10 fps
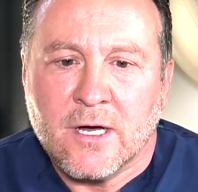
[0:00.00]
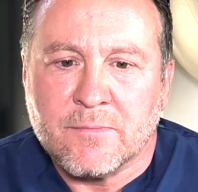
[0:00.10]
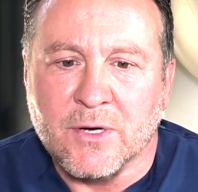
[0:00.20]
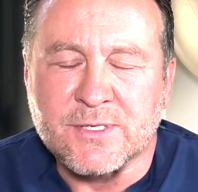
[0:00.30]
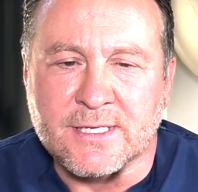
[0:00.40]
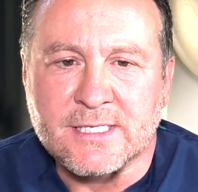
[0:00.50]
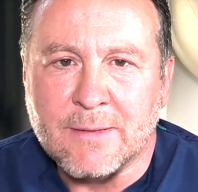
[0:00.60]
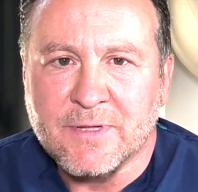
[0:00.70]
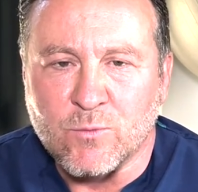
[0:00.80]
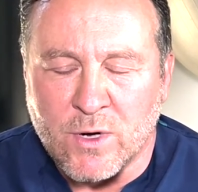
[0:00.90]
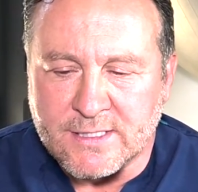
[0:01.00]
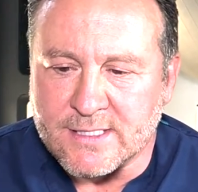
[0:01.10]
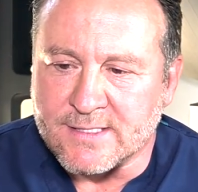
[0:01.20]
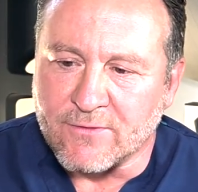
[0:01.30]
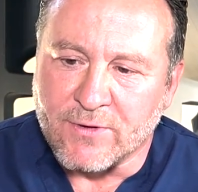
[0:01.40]
most accepted ones
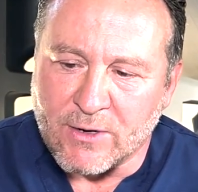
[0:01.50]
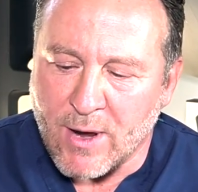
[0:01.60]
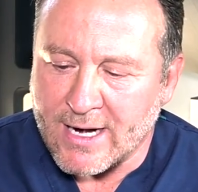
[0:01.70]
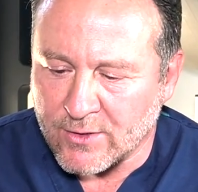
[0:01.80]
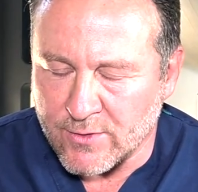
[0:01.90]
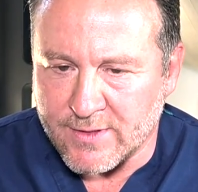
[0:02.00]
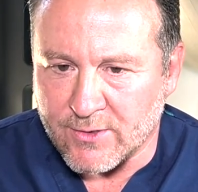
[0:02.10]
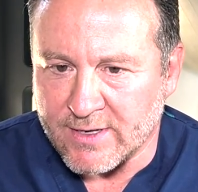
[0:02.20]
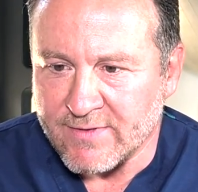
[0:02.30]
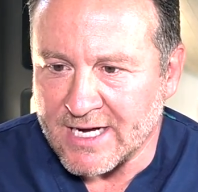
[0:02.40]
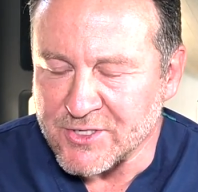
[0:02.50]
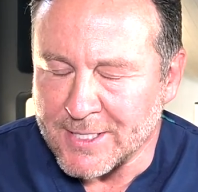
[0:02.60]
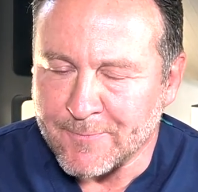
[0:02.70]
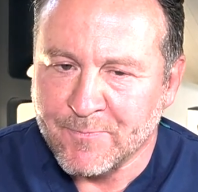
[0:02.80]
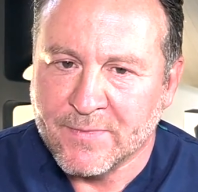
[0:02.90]
is the free radical theory of
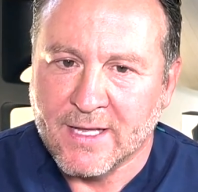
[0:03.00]
aging.